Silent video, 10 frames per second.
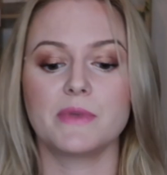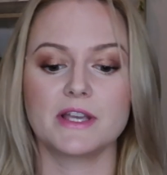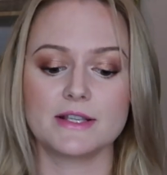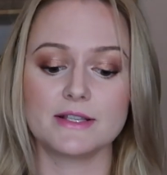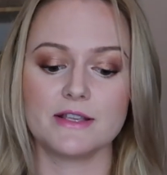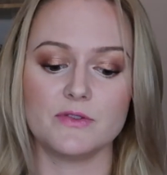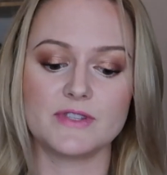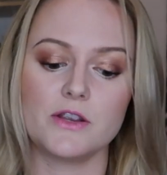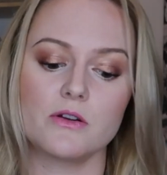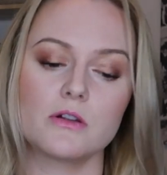Because if you
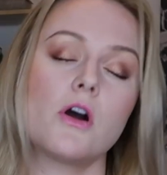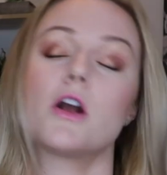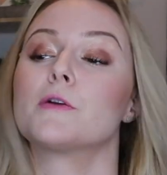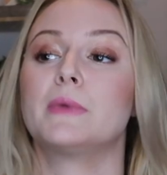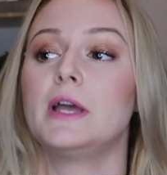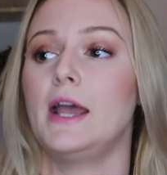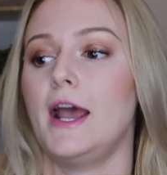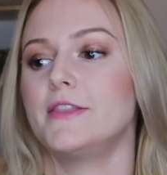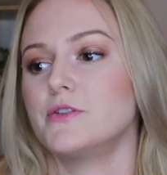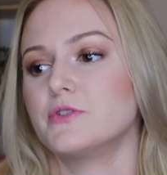set your alarm
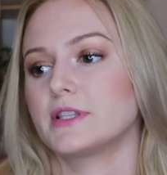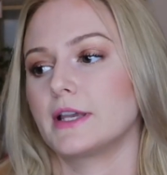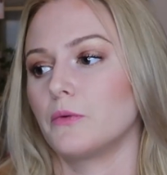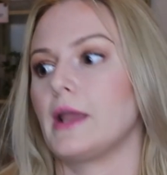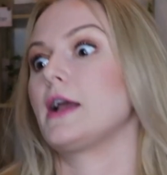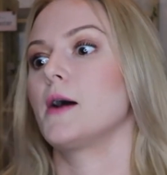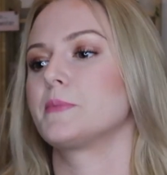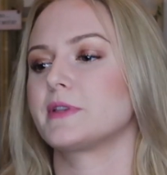and then you just like wake up,